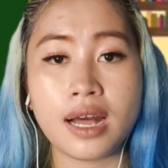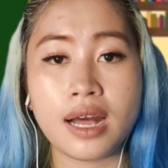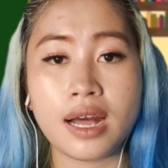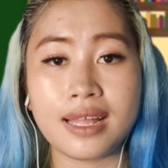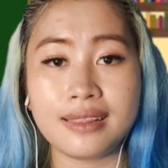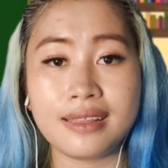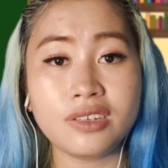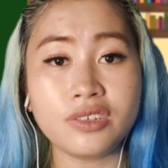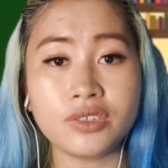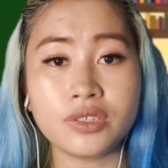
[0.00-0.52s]

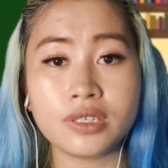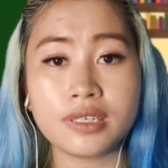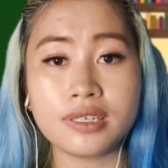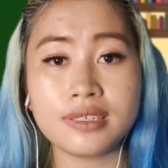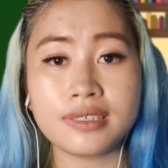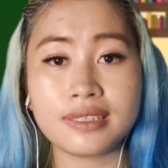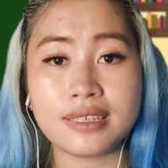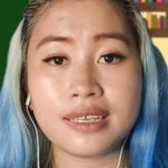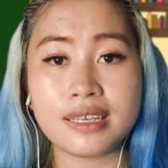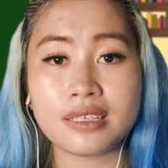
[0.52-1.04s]
A teacher
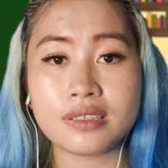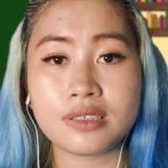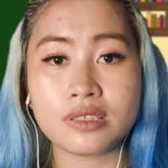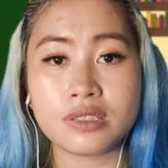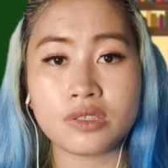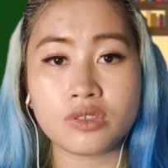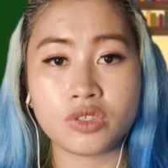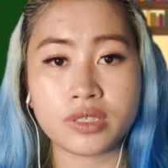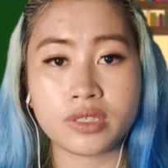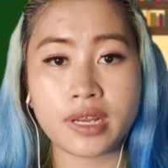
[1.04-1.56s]
seeks
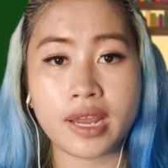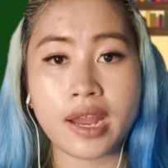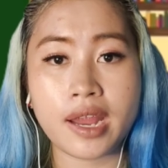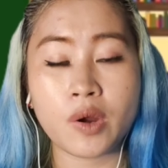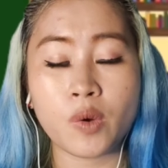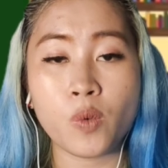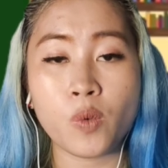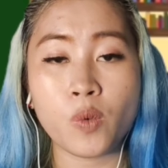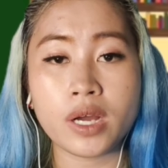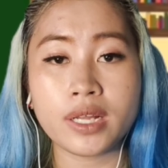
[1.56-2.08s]
to
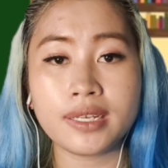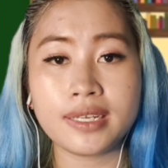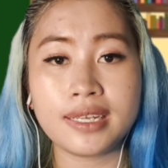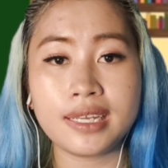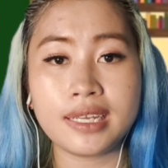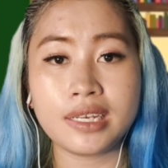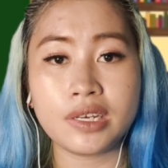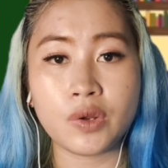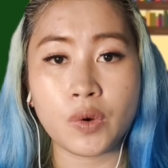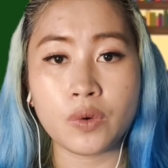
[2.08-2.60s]
share what
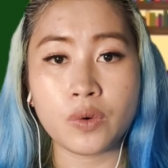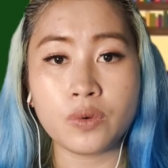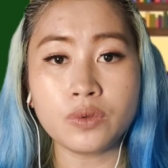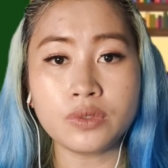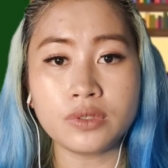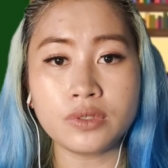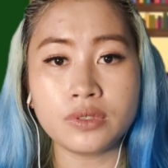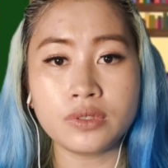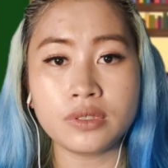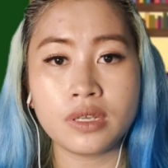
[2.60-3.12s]
he
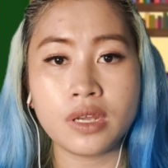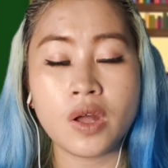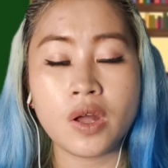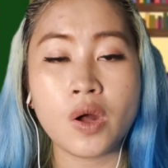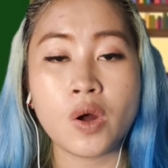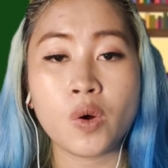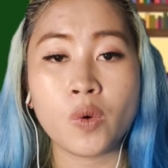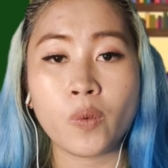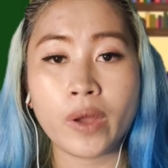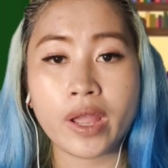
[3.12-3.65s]
knows,
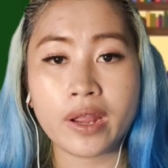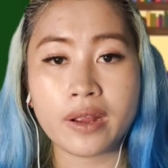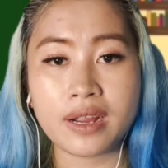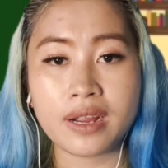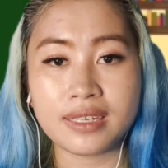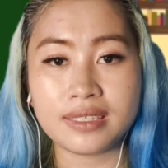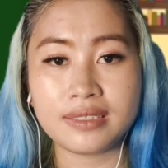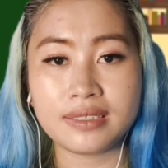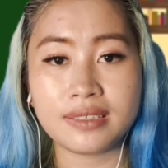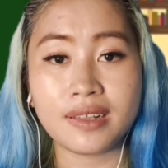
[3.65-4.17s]

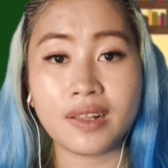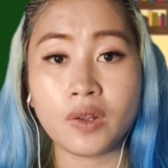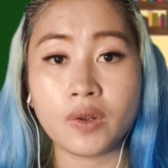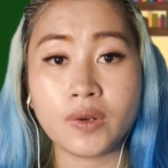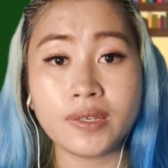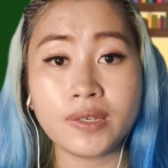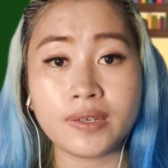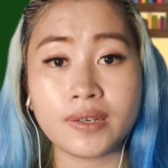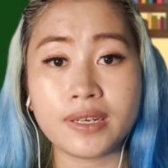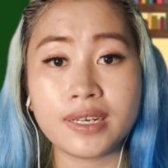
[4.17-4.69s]
whereas a
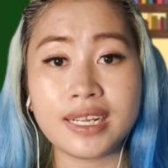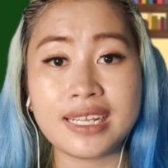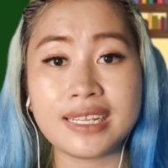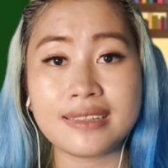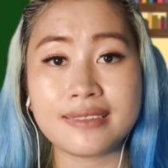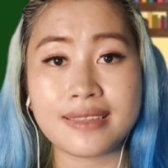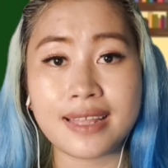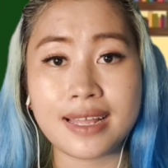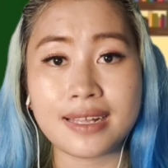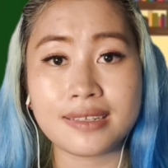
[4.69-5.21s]
learner
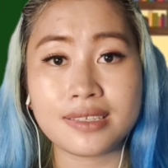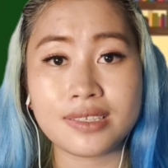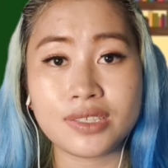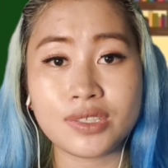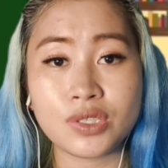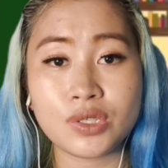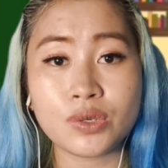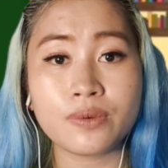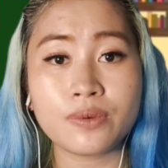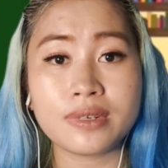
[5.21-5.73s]
intends
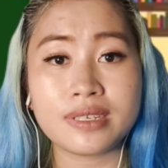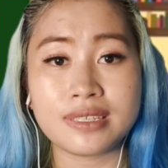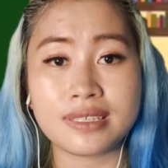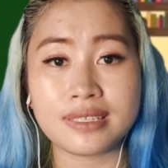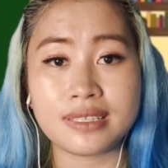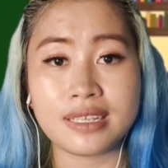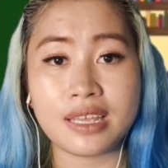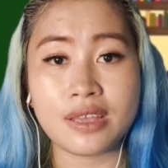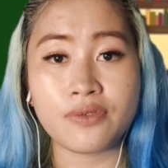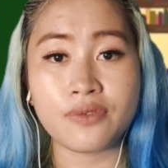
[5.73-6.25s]
to
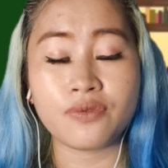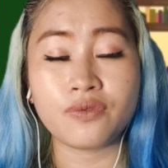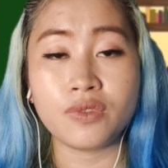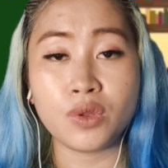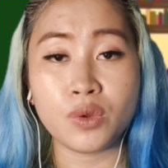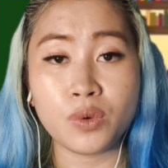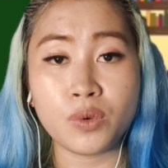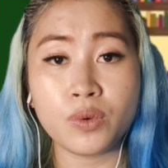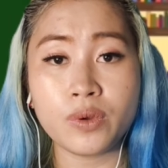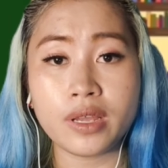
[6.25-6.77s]
receive
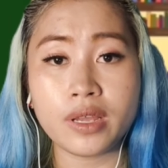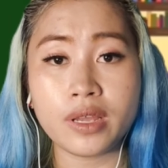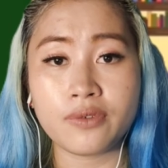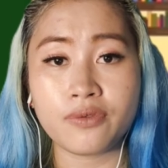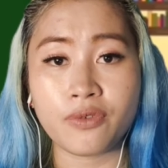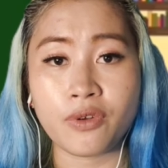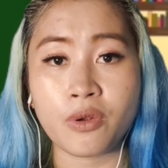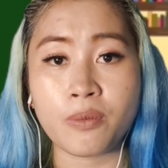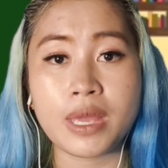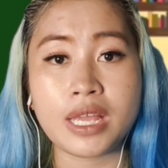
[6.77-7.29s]
new
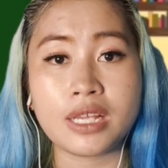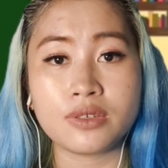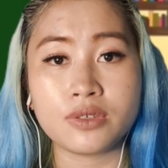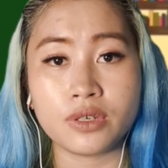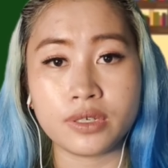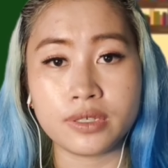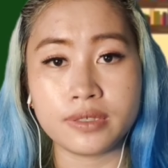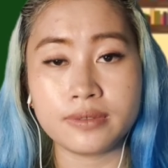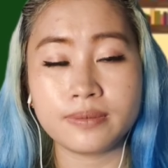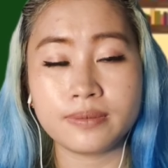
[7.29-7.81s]

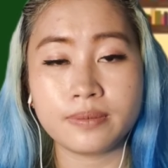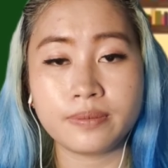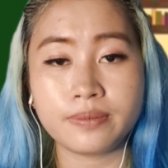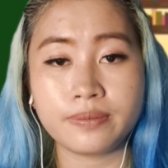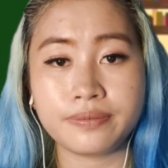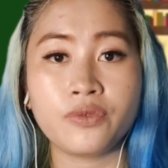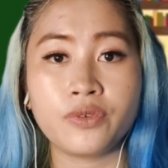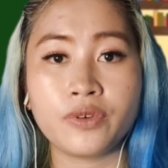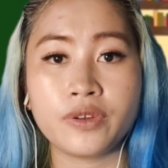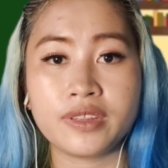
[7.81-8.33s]
information.
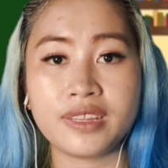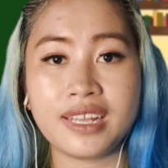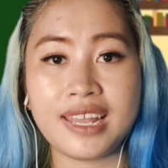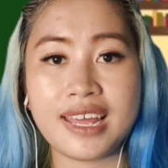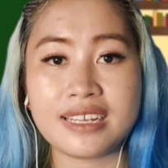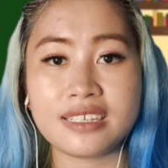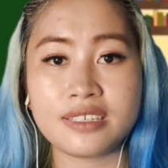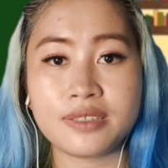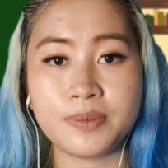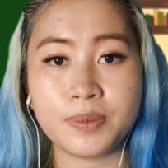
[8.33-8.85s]
For the
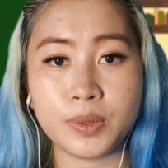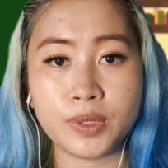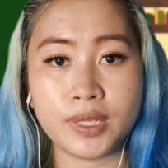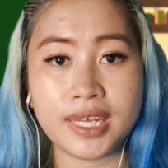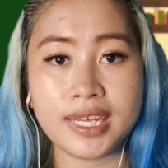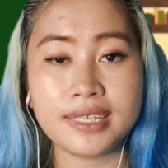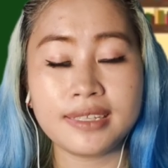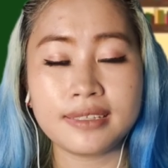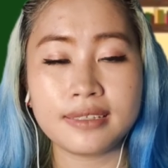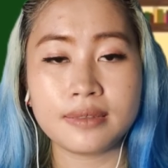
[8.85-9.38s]
last
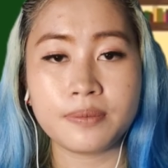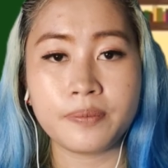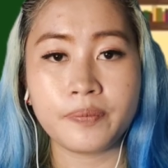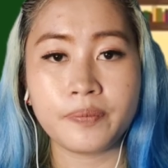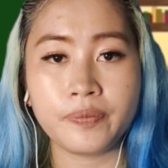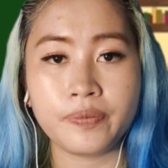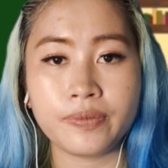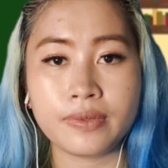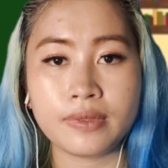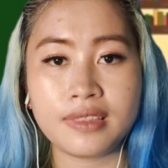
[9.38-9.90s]
bullet,
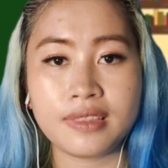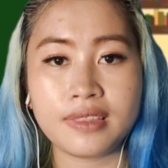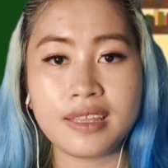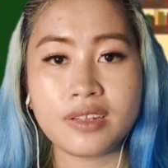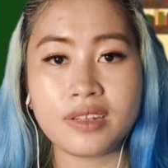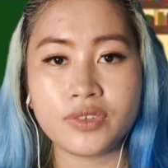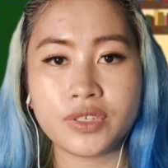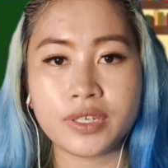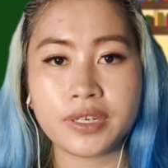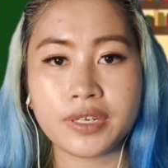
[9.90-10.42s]

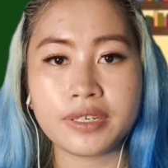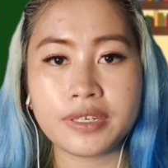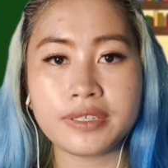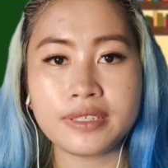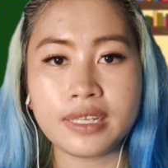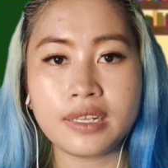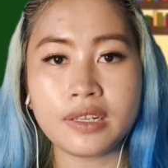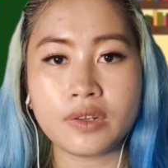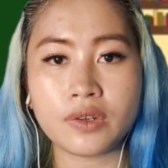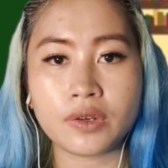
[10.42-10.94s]

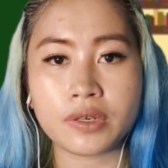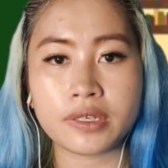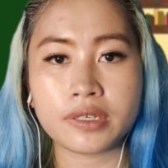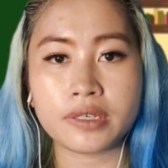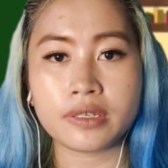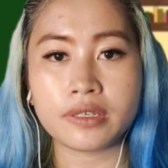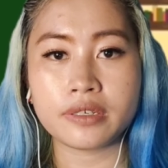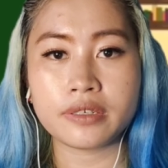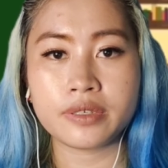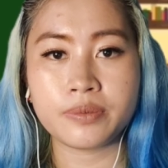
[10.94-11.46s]
teachers and
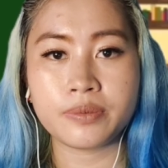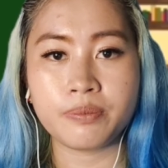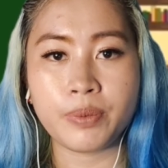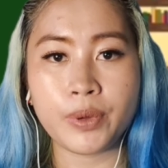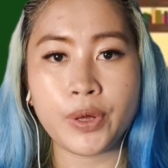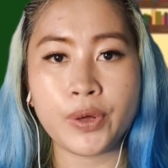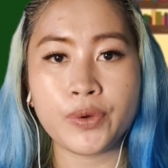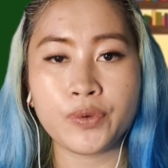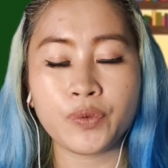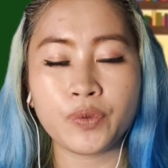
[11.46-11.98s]
learners
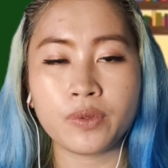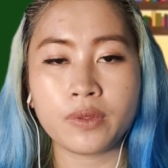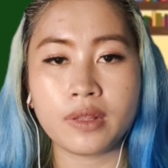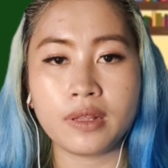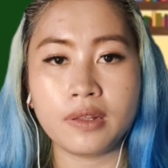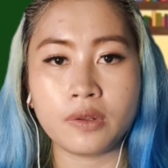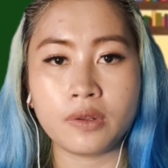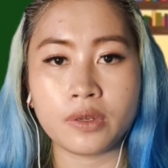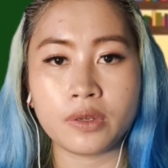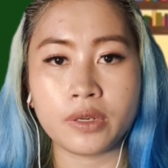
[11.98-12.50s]
both
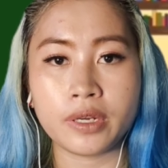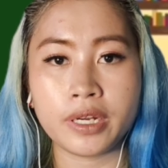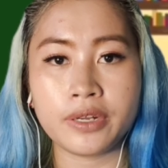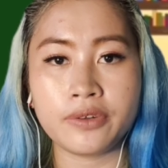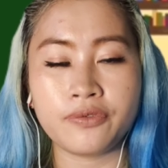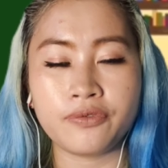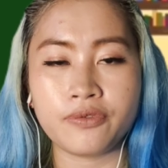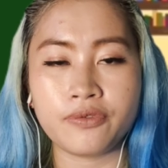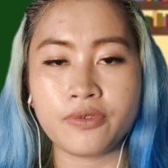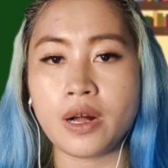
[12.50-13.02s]

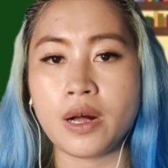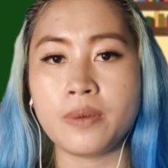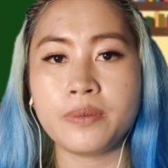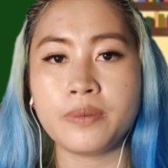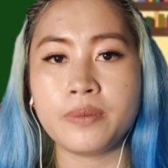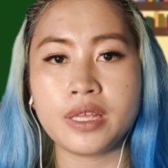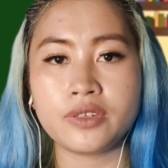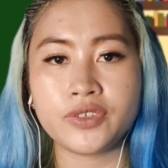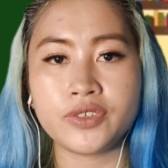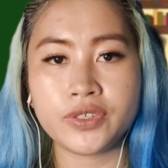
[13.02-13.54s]
learn
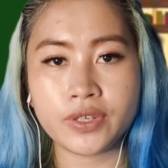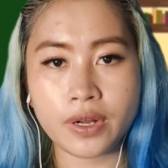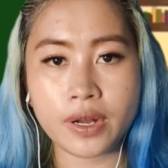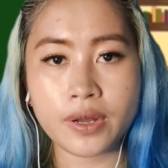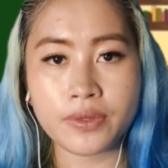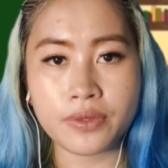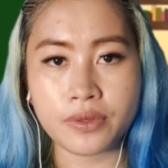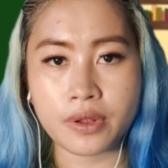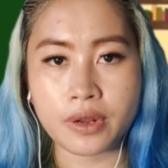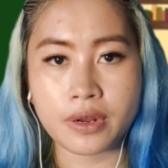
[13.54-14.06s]
from each
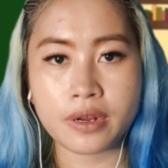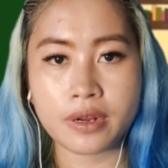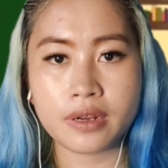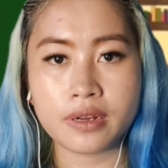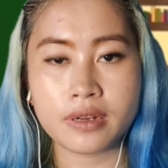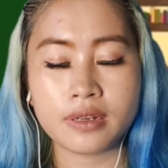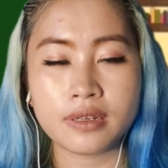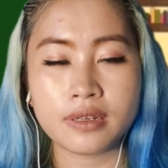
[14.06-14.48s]
other.